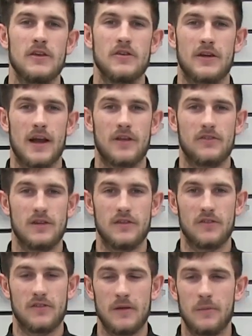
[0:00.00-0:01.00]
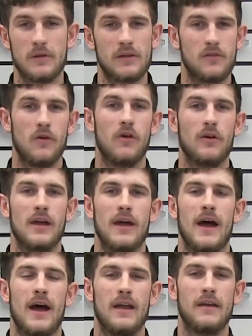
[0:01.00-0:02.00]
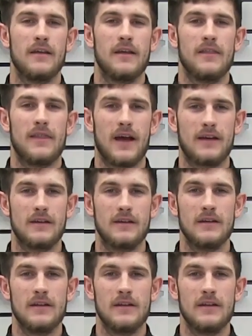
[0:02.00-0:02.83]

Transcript: you can actually just simply talk, and that can